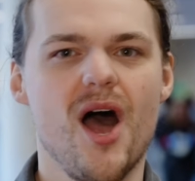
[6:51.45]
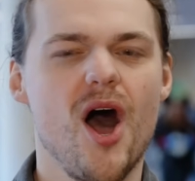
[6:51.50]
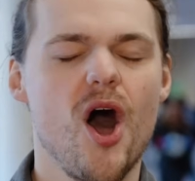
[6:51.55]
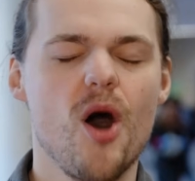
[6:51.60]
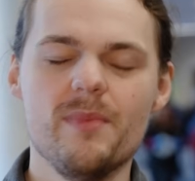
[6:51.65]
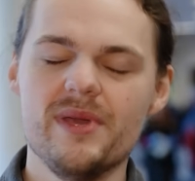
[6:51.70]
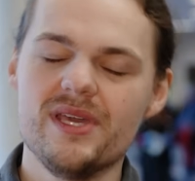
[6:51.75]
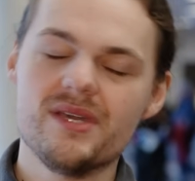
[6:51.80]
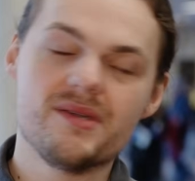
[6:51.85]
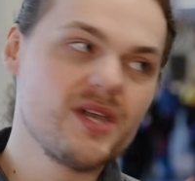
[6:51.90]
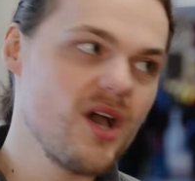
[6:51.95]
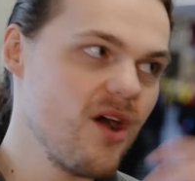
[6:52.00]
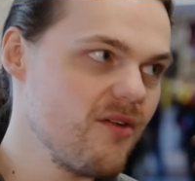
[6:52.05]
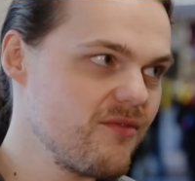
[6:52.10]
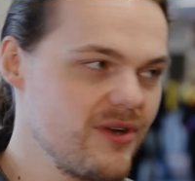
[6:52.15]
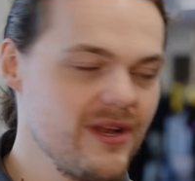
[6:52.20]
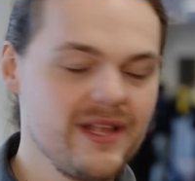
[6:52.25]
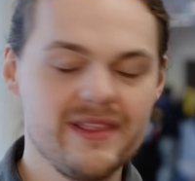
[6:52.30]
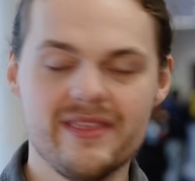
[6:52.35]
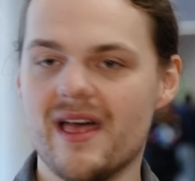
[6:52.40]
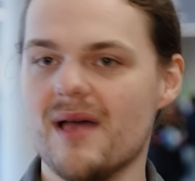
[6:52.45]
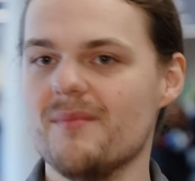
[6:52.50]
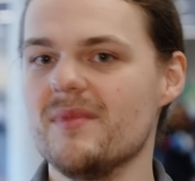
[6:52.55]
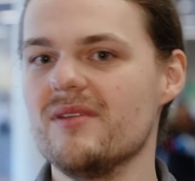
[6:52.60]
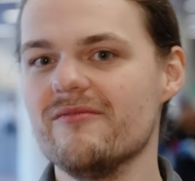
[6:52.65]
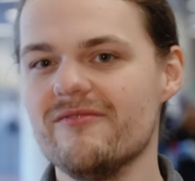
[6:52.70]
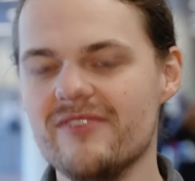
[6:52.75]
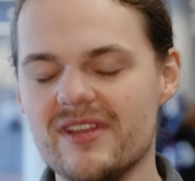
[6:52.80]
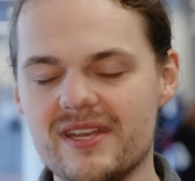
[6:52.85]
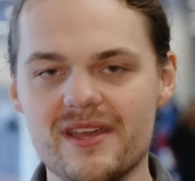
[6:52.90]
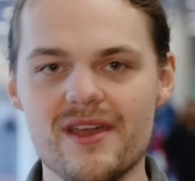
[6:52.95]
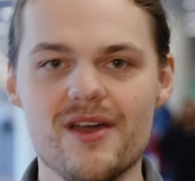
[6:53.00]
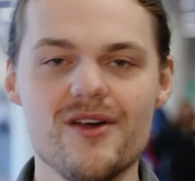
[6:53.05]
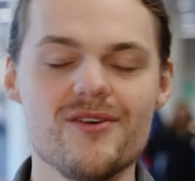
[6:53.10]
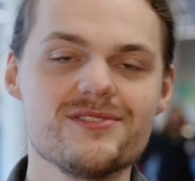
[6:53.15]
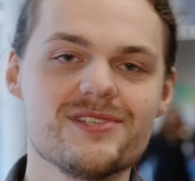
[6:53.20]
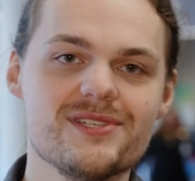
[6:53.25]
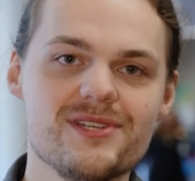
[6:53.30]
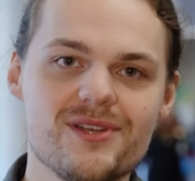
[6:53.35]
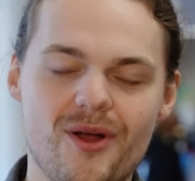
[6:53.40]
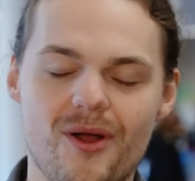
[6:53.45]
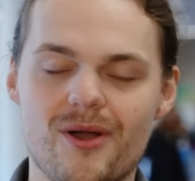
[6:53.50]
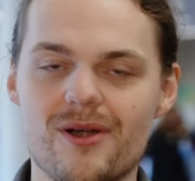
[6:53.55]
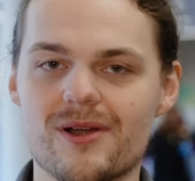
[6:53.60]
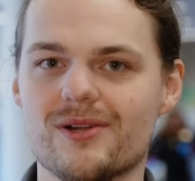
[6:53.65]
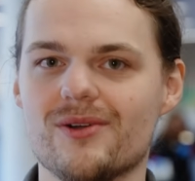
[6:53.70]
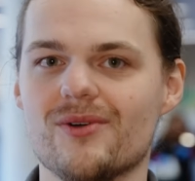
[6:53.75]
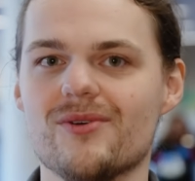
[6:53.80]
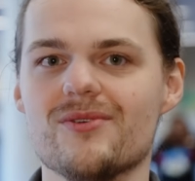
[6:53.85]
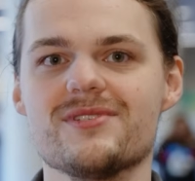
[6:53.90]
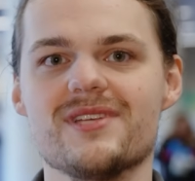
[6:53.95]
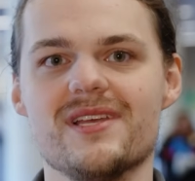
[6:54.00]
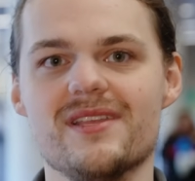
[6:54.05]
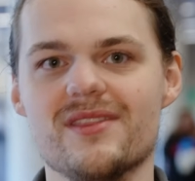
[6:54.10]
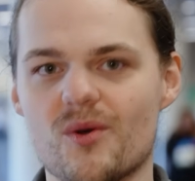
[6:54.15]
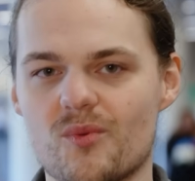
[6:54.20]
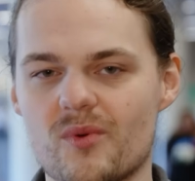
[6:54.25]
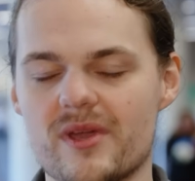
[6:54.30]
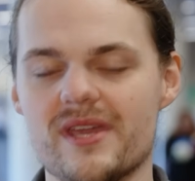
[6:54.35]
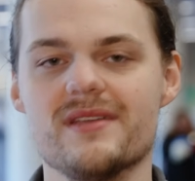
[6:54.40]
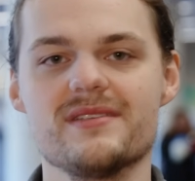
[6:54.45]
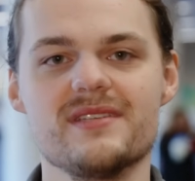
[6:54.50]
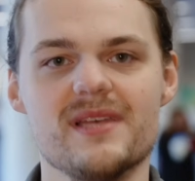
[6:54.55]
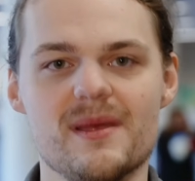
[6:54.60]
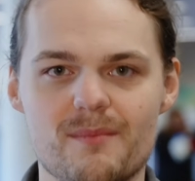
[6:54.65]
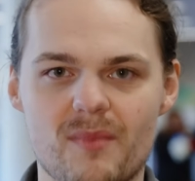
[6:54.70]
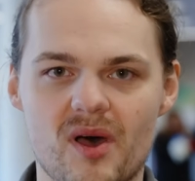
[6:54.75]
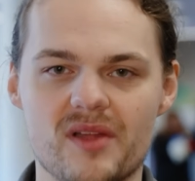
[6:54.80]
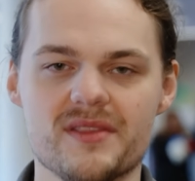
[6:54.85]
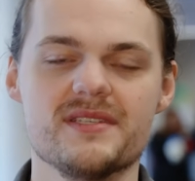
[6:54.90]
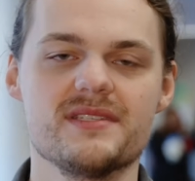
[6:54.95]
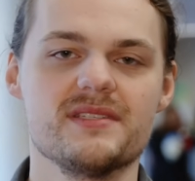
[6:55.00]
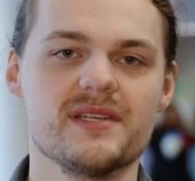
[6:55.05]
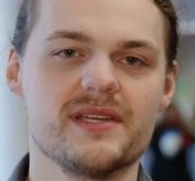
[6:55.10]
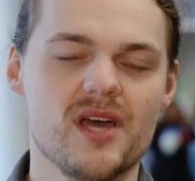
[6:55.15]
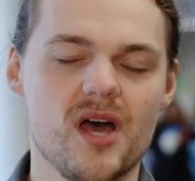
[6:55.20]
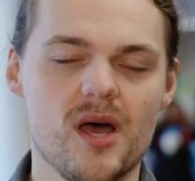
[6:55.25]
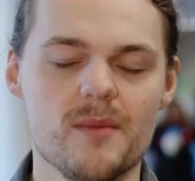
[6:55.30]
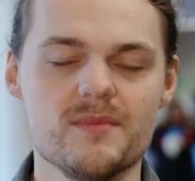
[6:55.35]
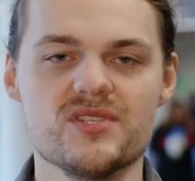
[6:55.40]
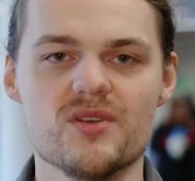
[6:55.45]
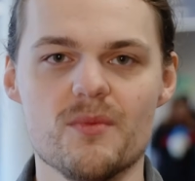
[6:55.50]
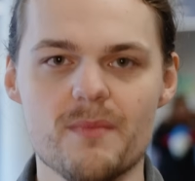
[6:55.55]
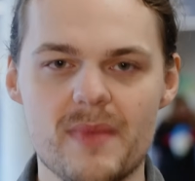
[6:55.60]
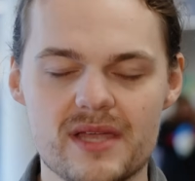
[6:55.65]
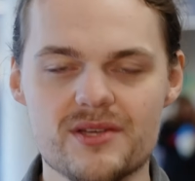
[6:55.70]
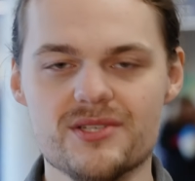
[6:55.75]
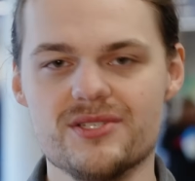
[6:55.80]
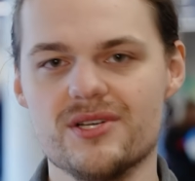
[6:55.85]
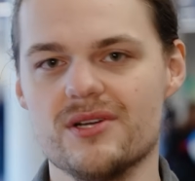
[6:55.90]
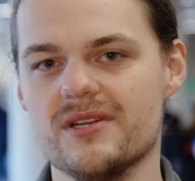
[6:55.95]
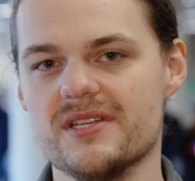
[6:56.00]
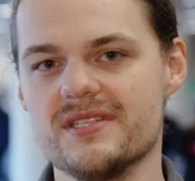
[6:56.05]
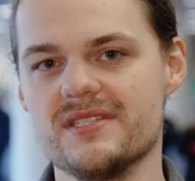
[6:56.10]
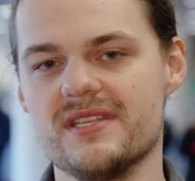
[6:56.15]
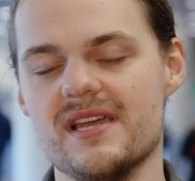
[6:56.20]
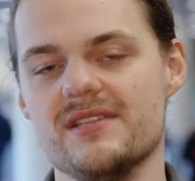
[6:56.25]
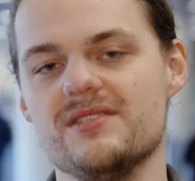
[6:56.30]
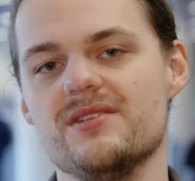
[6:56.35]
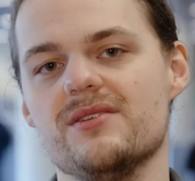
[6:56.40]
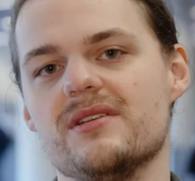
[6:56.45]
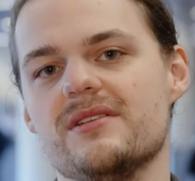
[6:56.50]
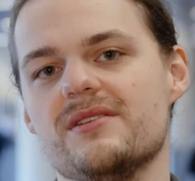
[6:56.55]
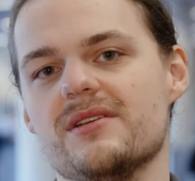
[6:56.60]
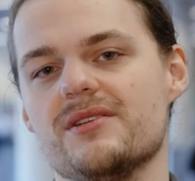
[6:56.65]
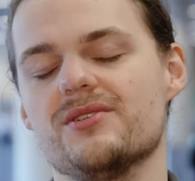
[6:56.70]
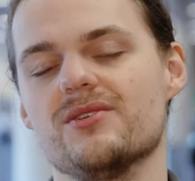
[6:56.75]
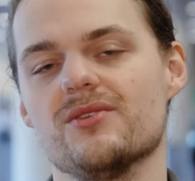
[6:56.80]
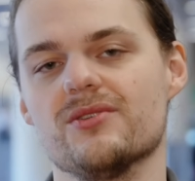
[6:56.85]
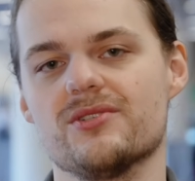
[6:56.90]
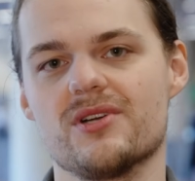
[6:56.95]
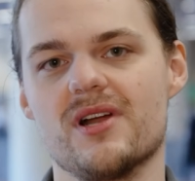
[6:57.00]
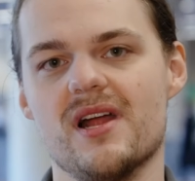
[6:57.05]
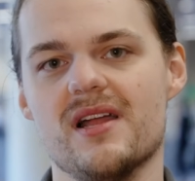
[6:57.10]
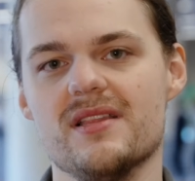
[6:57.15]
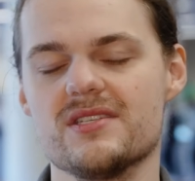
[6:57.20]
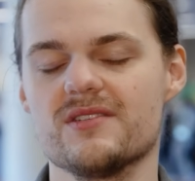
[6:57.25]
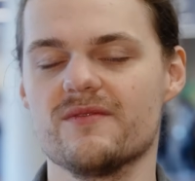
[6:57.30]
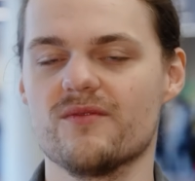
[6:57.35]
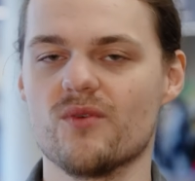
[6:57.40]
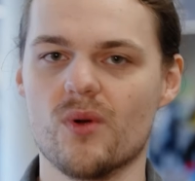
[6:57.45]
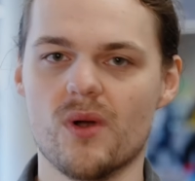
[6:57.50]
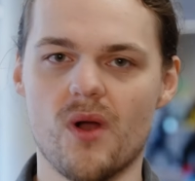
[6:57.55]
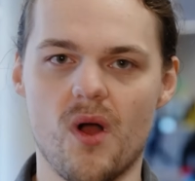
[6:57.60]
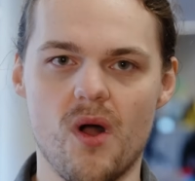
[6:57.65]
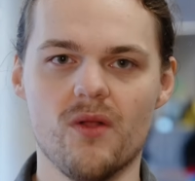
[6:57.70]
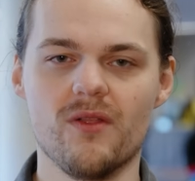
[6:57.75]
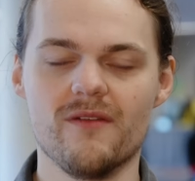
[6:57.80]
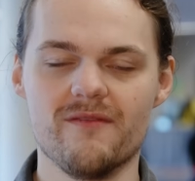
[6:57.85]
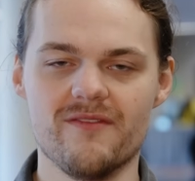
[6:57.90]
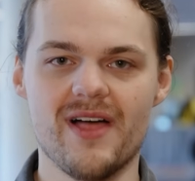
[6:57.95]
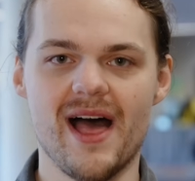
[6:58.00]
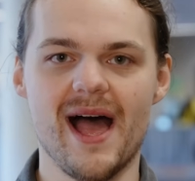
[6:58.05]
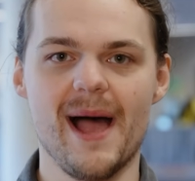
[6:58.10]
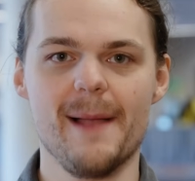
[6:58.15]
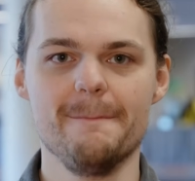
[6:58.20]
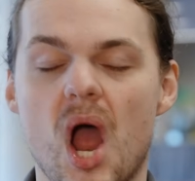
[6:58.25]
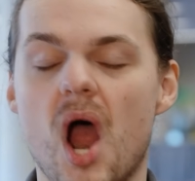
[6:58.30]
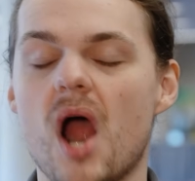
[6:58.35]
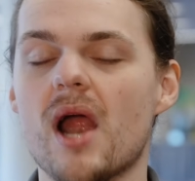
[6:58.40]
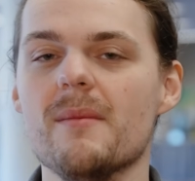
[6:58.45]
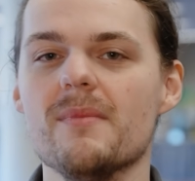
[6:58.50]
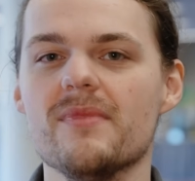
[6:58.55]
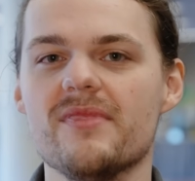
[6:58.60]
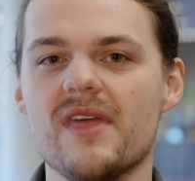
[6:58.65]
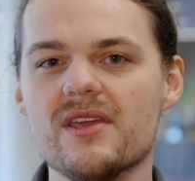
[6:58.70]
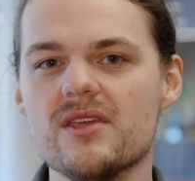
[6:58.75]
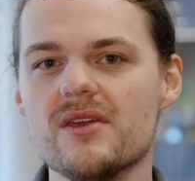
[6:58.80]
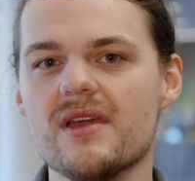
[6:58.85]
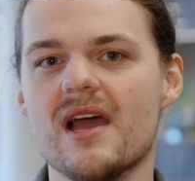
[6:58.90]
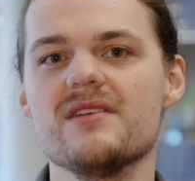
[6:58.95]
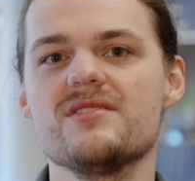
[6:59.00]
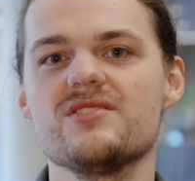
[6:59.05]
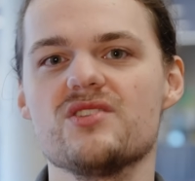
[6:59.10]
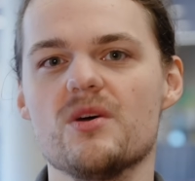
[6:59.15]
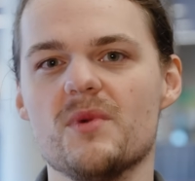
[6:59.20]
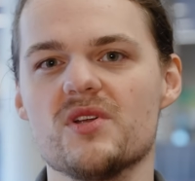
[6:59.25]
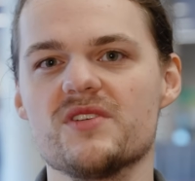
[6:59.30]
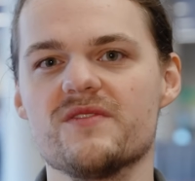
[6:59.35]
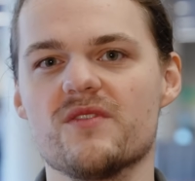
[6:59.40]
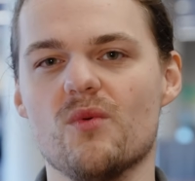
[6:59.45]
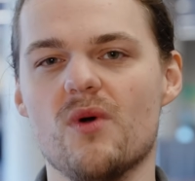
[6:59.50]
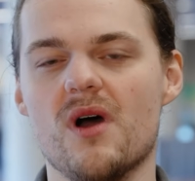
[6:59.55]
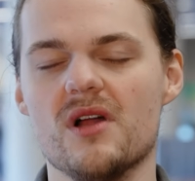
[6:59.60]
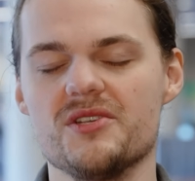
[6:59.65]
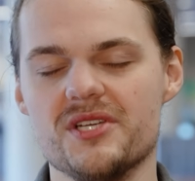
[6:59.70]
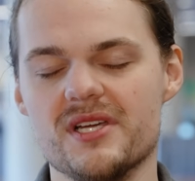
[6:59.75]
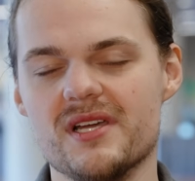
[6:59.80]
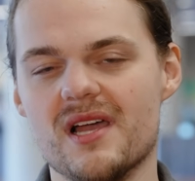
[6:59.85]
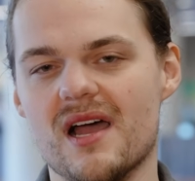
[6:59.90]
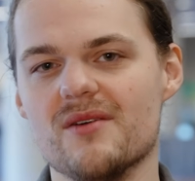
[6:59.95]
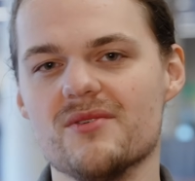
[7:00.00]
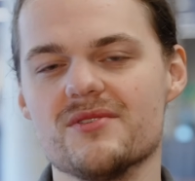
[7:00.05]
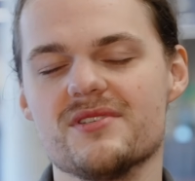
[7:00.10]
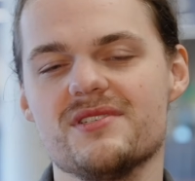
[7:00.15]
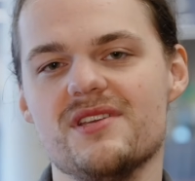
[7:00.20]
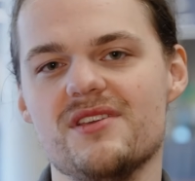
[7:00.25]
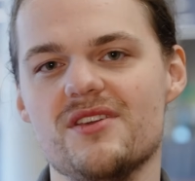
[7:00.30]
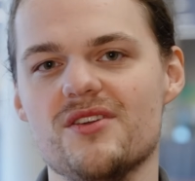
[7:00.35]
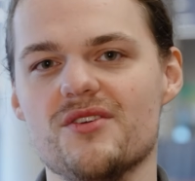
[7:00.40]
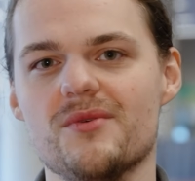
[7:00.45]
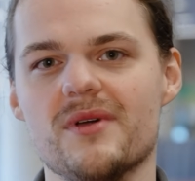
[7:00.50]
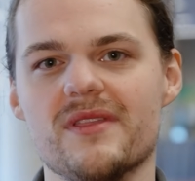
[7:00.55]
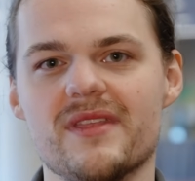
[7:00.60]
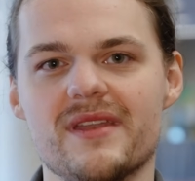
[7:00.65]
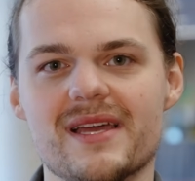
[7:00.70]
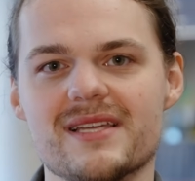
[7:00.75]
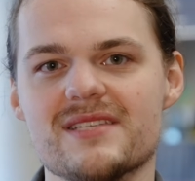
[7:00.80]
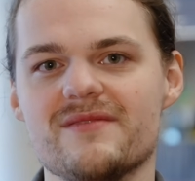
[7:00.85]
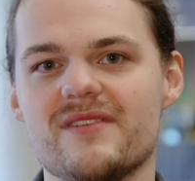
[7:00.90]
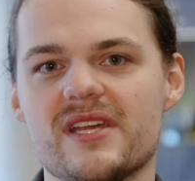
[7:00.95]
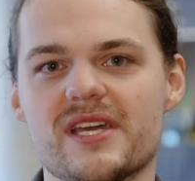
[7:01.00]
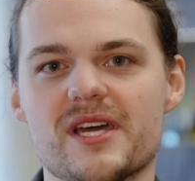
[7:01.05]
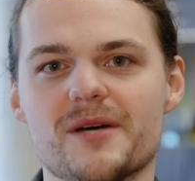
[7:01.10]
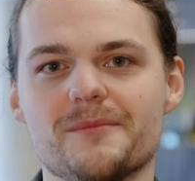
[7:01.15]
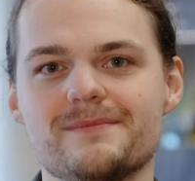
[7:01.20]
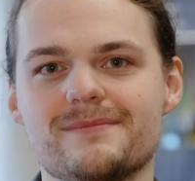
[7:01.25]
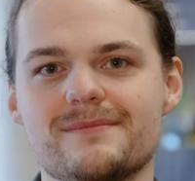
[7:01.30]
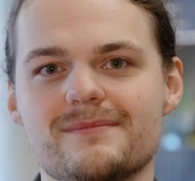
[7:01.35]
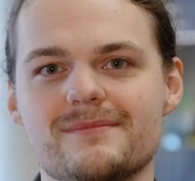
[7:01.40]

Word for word: I'll be covering them in videos and in articles in the weeks and months to come, so make sure to stay tuned to Digital Trends for all of that. All right, thank you guys so much for watching. I will see you in the next video.